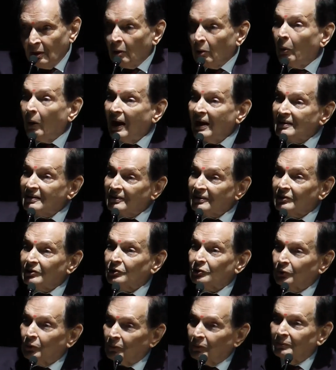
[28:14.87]
Why is
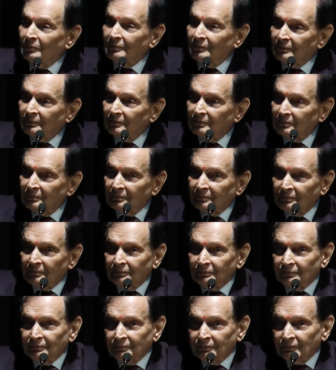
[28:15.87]
this
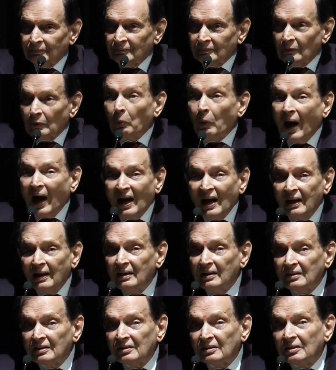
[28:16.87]
so? Why
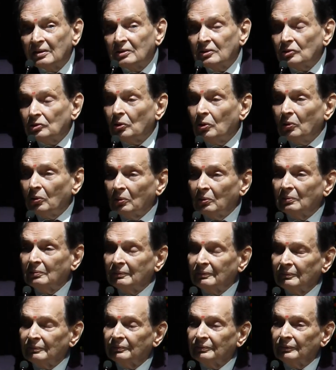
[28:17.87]
is this so?
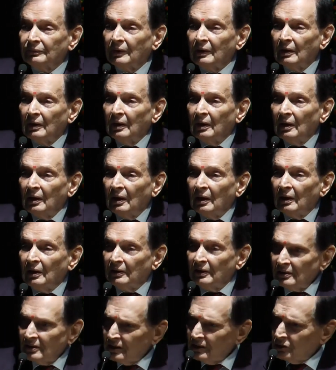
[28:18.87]

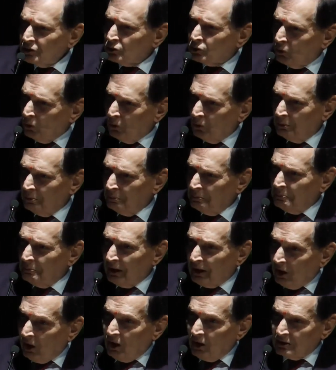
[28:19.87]
This is so
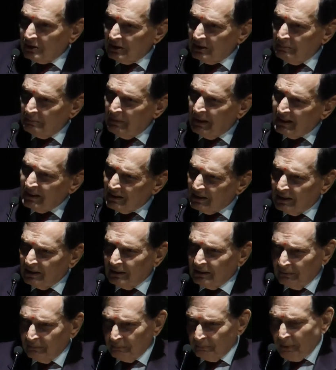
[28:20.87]
because
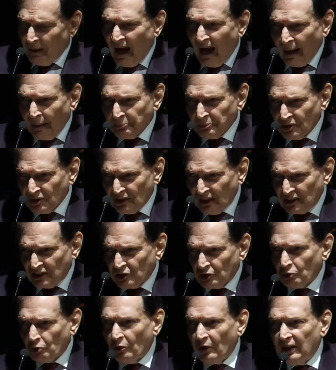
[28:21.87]
medicine, perhaps
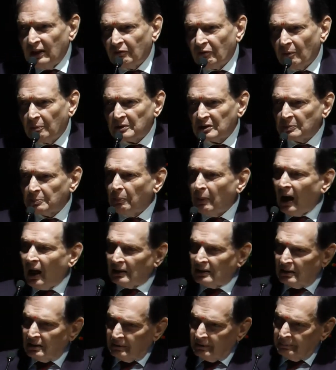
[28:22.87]
as straight from its
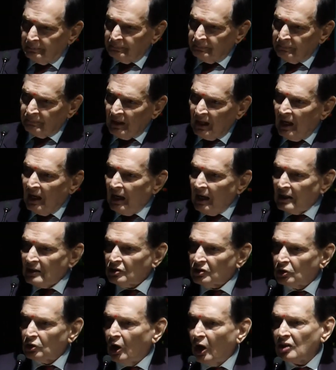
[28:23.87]
path,
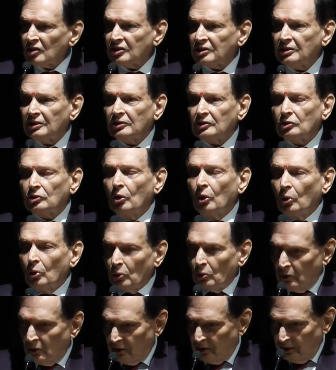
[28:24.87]
has lost its
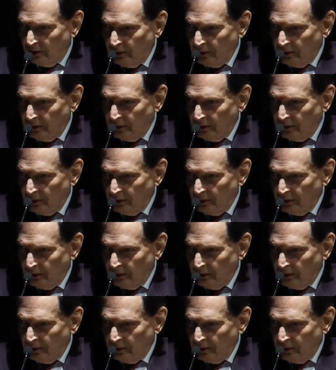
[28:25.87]
goal.